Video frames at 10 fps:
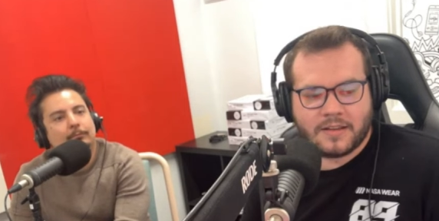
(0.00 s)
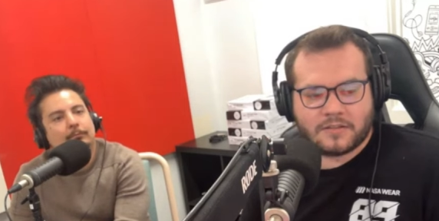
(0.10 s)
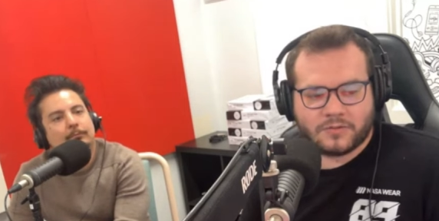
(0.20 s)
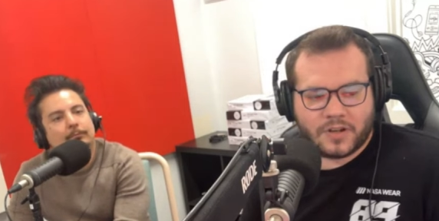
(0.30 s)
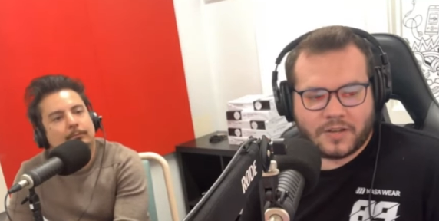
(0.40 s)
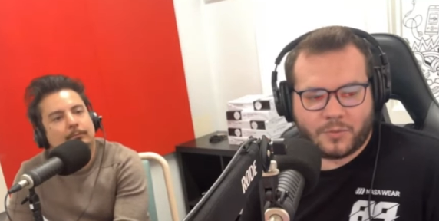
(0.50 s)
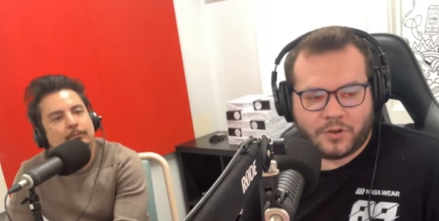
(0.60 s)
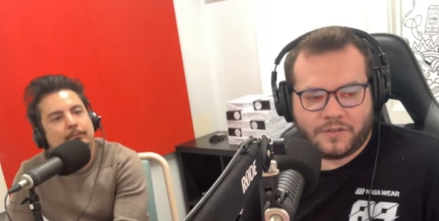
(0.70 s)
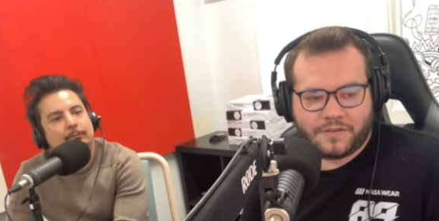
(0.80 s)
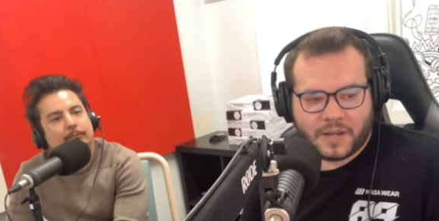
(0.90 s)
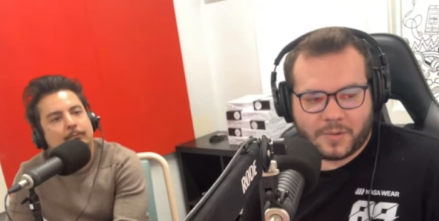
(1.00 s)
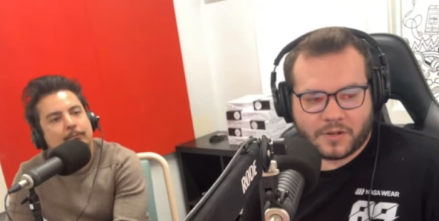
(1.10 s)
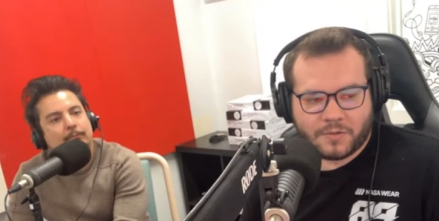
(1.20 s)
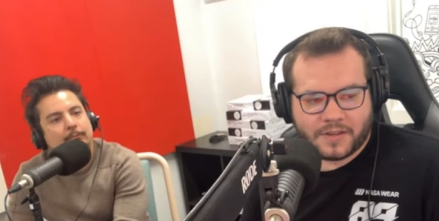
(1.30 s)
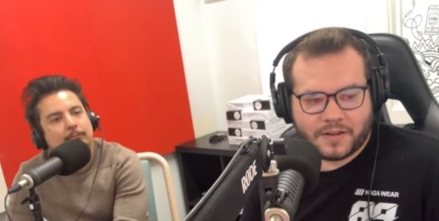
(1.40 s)
Speaker 1: Ryan Wood, Fabian
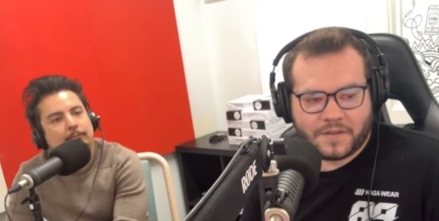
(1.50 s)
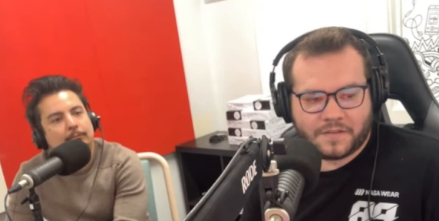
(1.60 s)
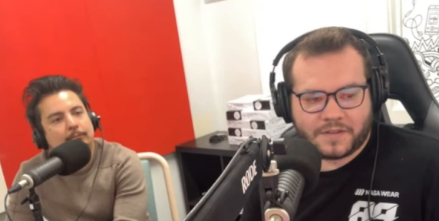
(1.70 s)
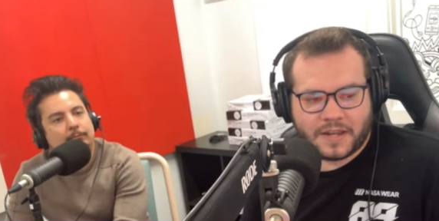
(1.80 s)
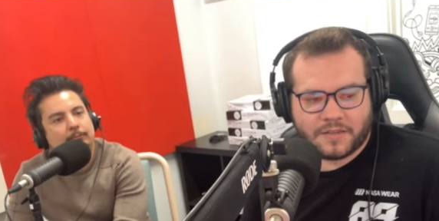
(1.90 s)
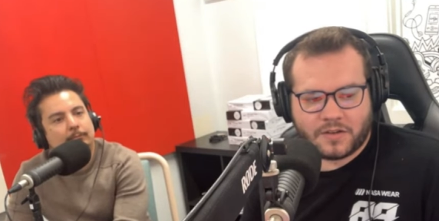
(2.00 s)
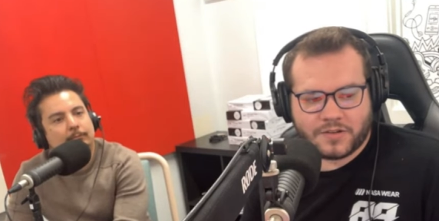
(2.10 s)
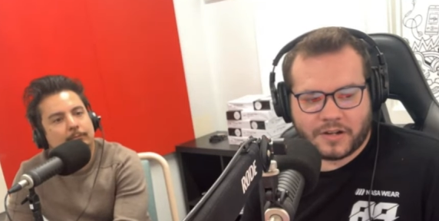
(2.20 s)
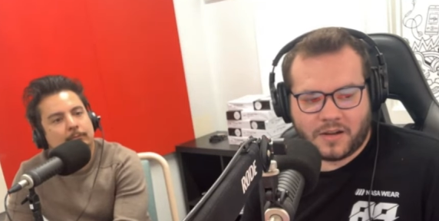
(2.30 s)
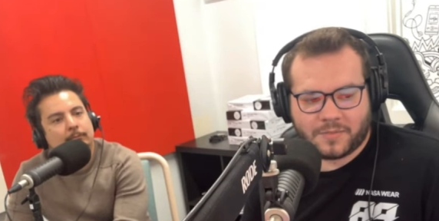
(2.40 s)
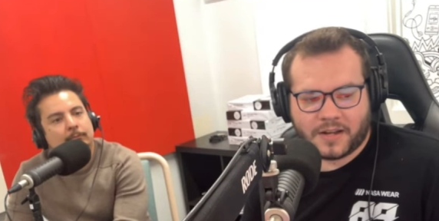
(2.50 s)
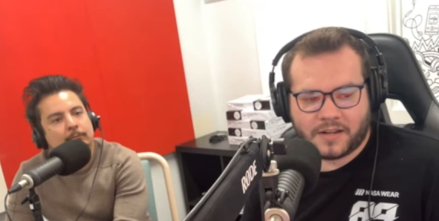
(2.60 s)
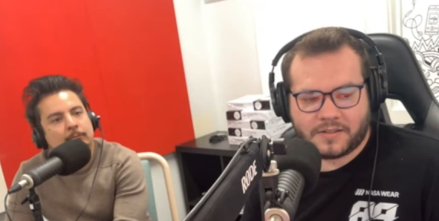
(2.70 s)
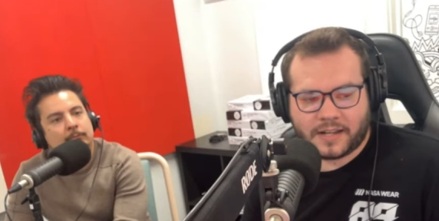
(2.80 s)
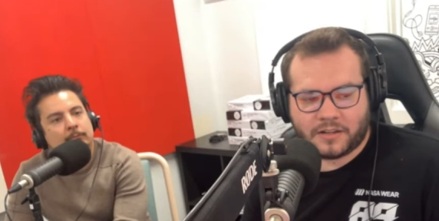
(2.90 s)
Coulthard, 15th. Andre Heimgarner,
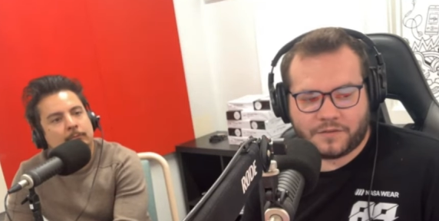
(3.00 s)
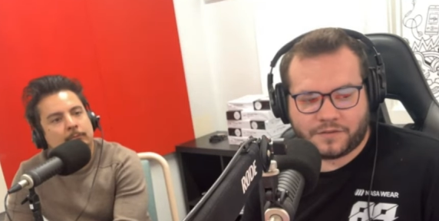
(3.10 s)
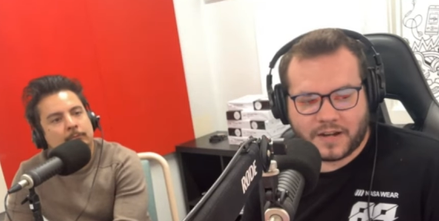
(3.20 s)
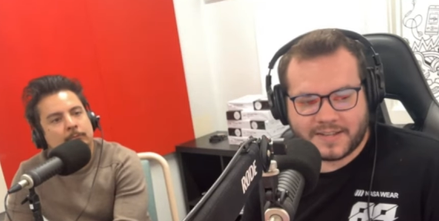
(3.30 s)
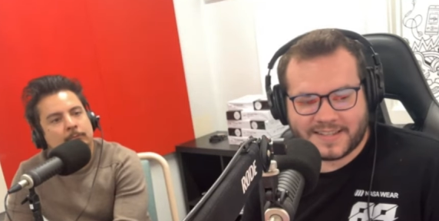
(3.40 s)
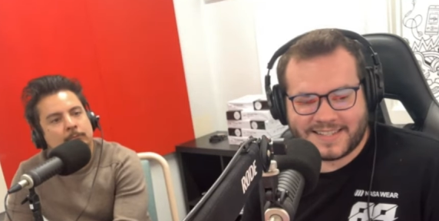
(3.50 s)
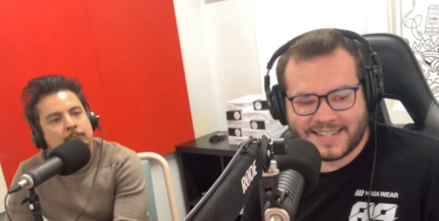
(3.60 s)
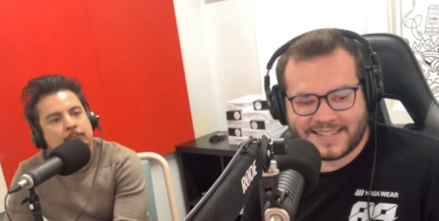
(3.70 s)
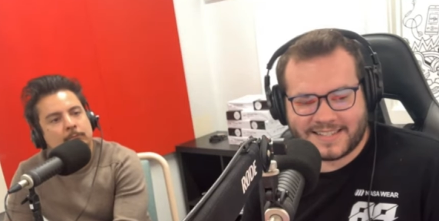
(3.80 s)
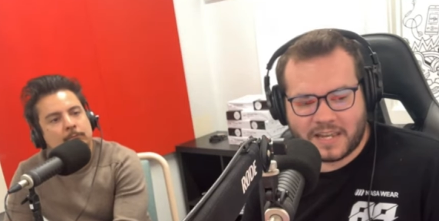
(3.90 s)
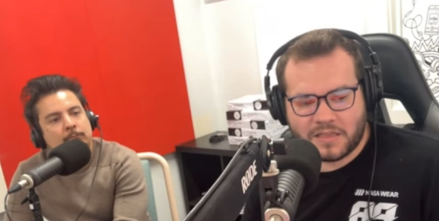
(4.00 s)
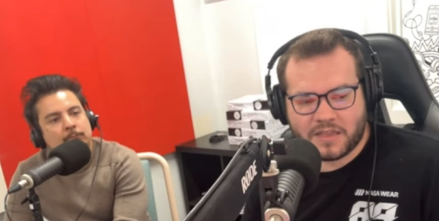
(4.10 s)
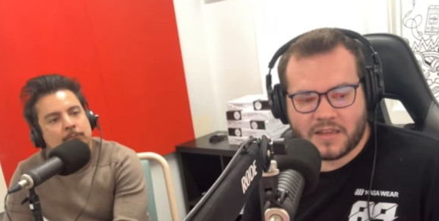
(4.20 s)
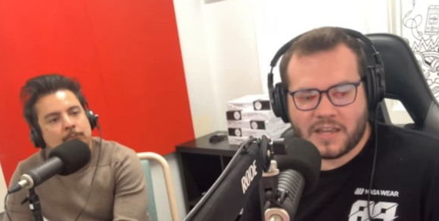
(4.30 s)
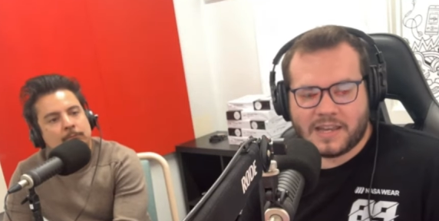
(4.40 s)
Declan Fraser, 16th.
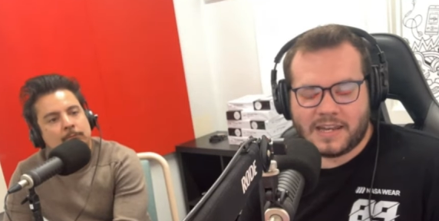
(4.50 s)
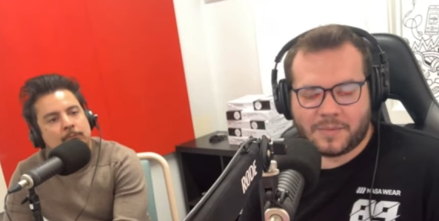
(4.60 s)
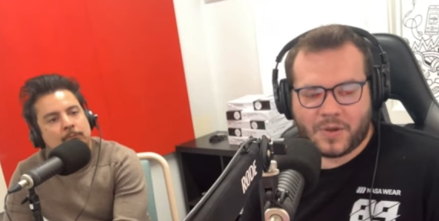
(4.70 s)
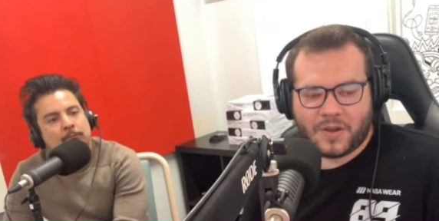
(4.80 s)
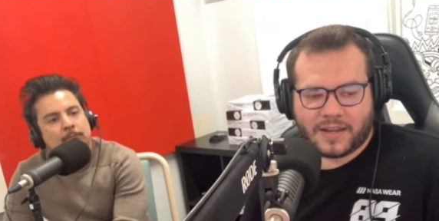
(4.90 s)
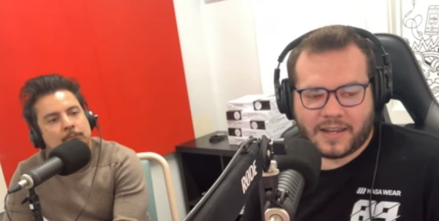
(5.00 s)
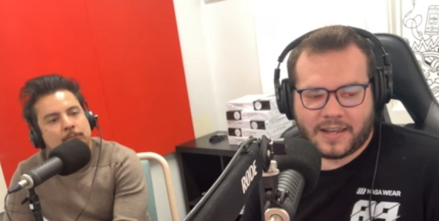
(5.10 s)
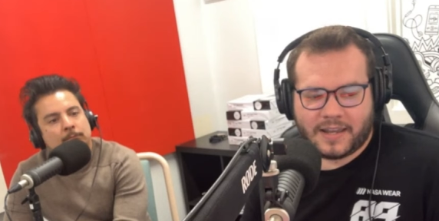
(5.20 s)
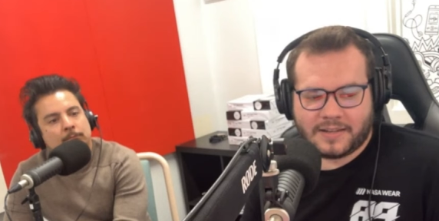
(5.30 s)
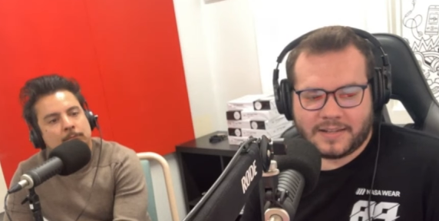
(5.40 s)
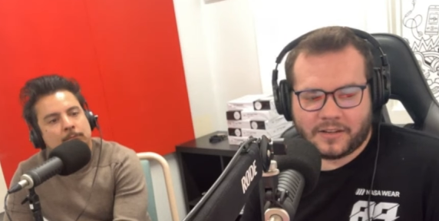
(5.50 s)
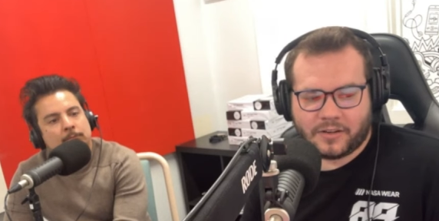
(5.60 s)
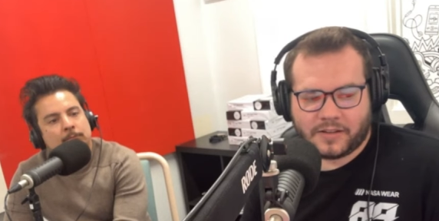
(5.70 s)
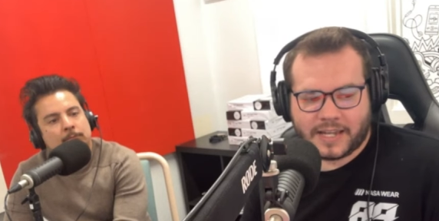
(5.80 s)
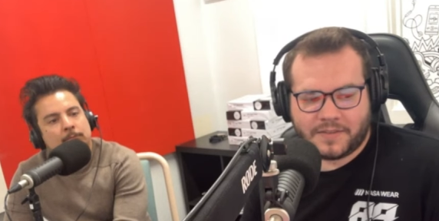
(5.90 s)
Nick Percat and Dylan
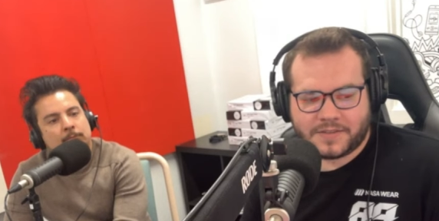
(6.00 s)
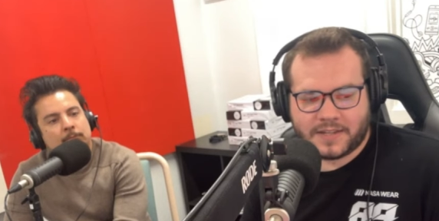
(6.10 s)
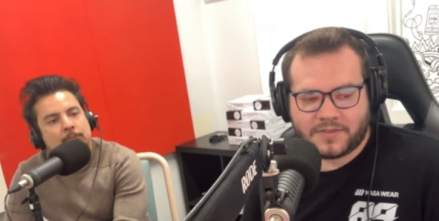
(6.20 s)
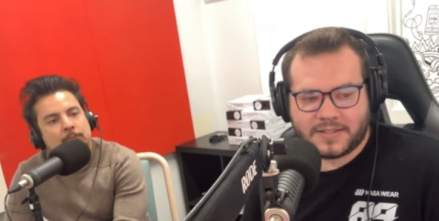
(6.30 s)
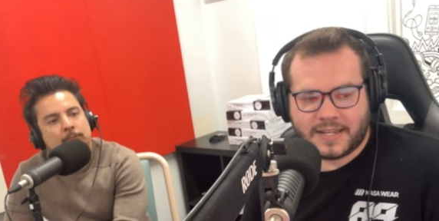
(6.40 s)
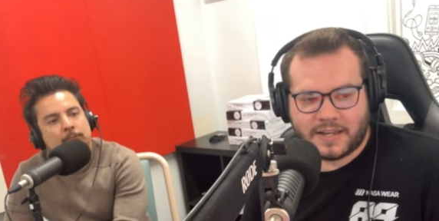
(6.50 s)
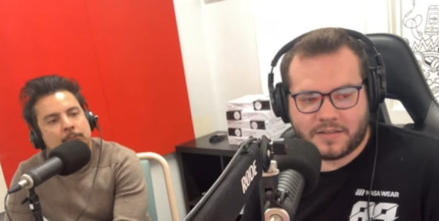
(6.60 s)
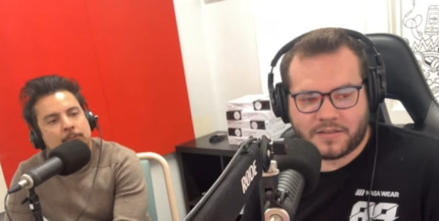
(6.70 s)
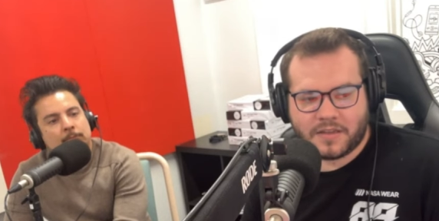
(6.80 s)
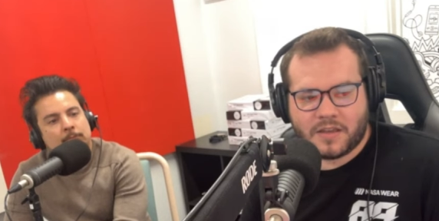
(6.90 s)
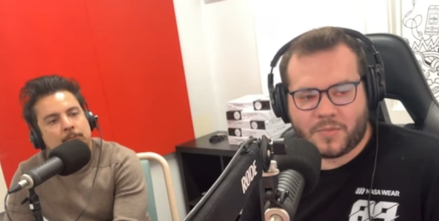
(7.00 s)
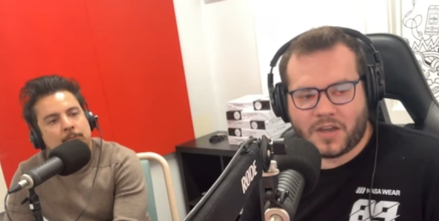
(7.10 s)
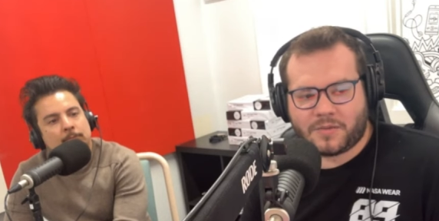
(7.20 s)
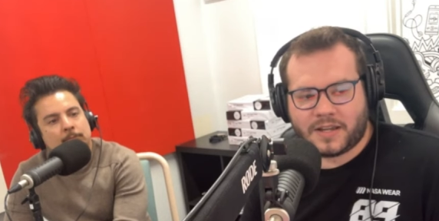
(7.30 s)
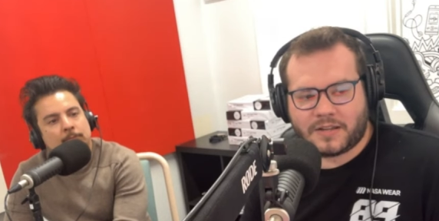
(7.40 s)
O'Keefe, 17th. By the
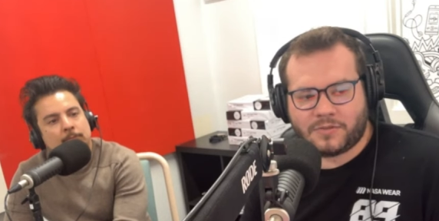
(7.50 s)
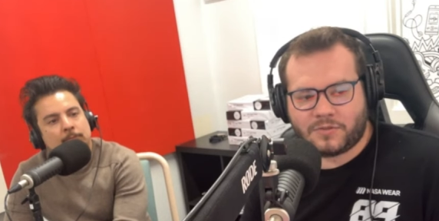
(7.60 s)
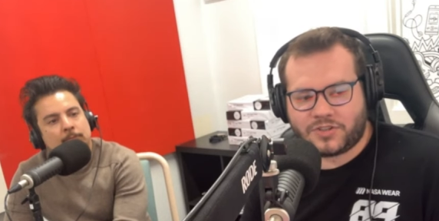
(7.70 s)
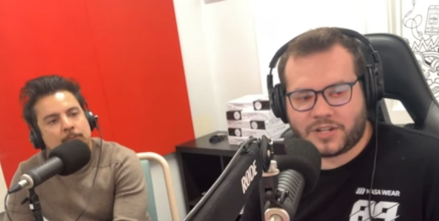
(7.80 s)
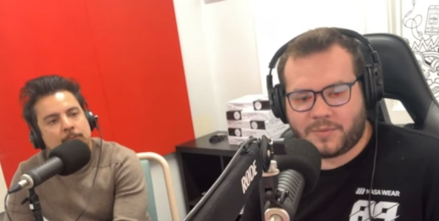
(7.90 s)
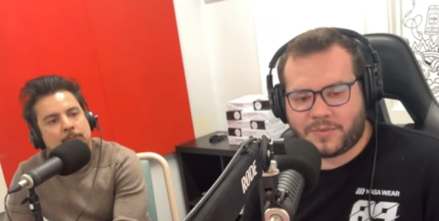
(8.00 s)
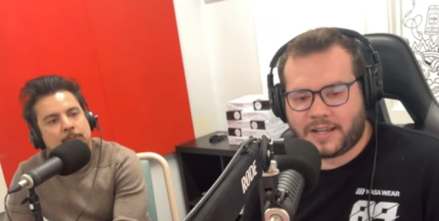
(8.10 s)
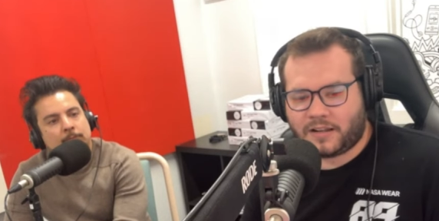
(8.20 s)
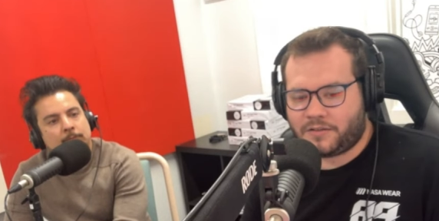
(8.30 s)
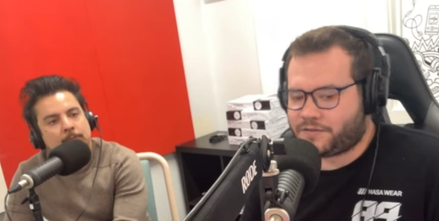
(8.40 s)
way, a real shame with Declan